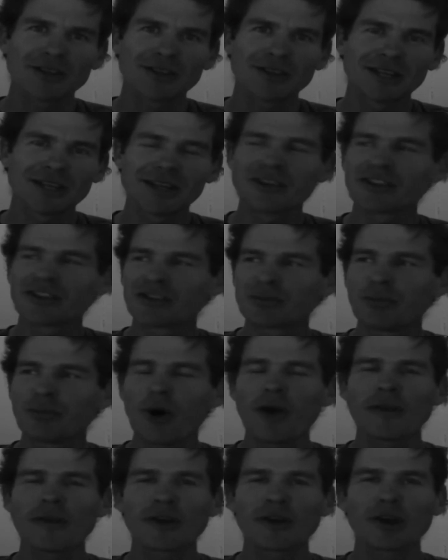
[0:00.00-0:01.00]
You can
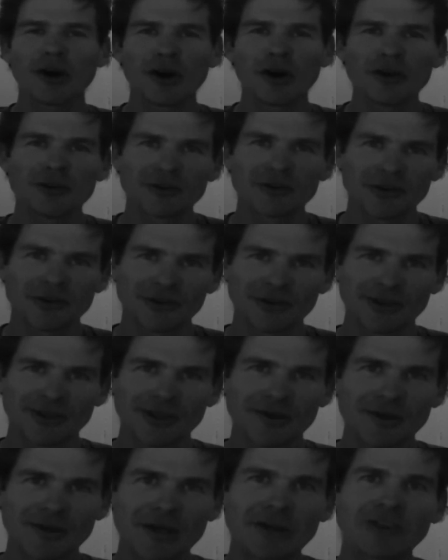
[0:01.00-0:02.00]
spot the cons.
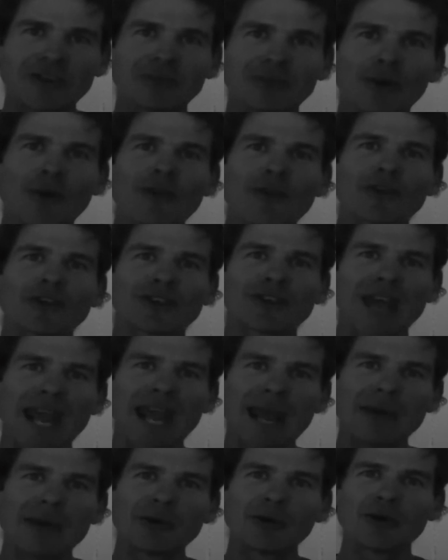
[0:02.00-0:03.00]
You can spot the
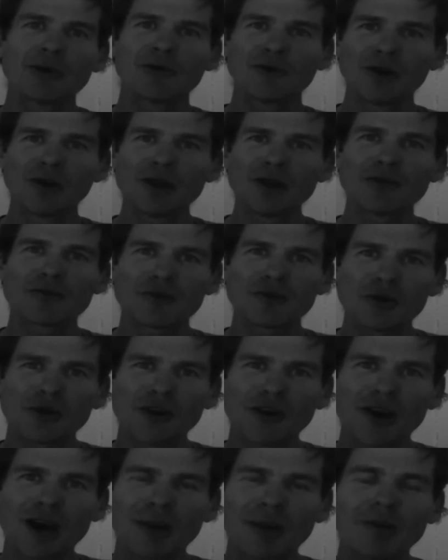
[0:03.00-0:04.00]
scams when you're fully
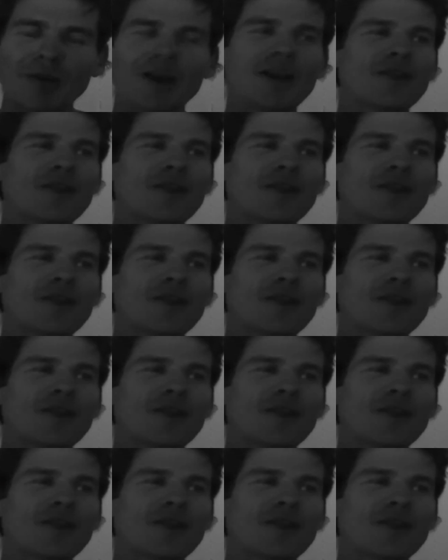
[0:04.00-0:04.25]
fruited up,